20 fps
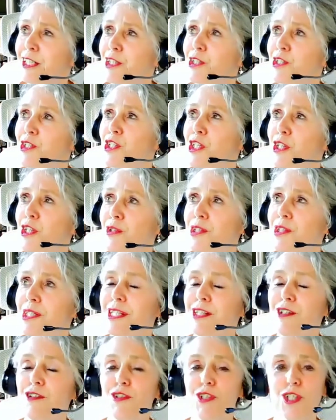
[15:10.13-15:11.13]
So there's an
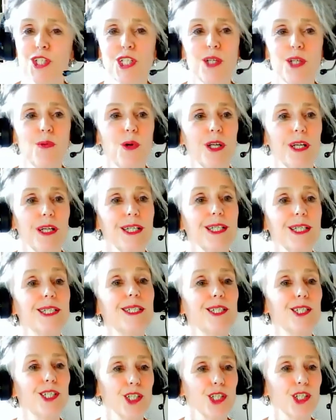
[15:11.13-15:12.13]
interesting one, and it's a
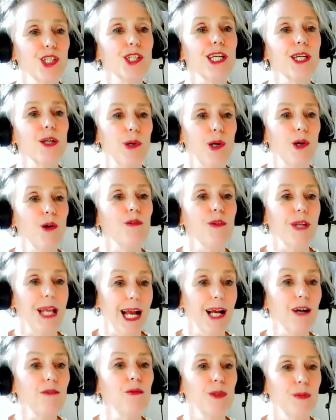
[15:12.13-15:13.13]
discussion I quite often
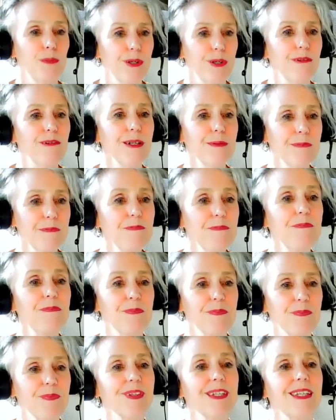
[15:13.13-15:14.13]
have with Mirjam,
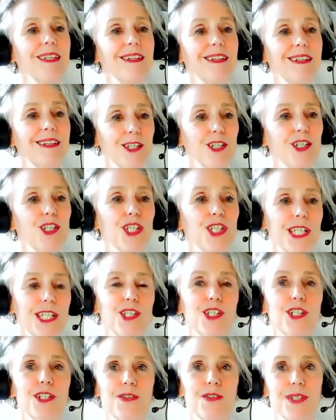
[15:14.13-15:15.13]
that she
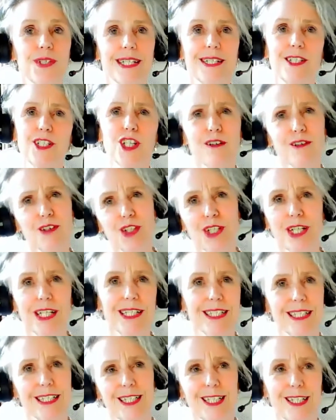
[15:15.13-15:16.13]
sort of says
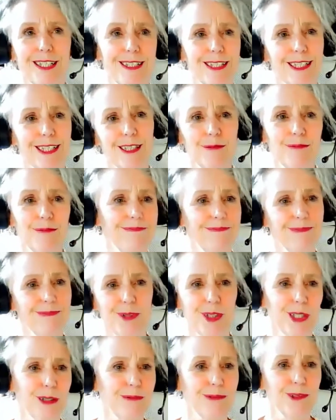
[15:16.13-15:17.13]
neuroscience in learning, you
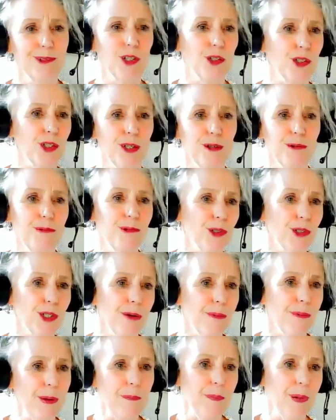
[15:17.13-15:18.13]
know, got no got
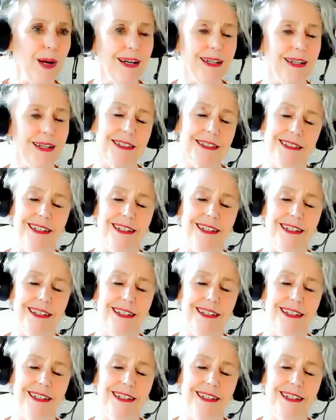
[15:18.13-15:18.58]
no impact.